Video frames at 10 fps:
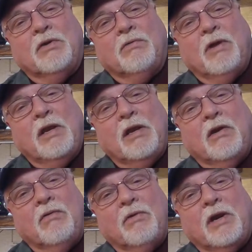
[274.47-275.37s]
your
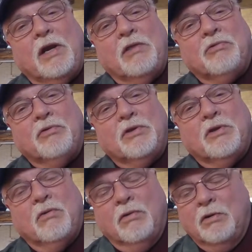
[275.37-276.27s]
radio, run it in through the
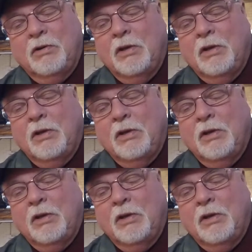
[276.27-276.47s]
door.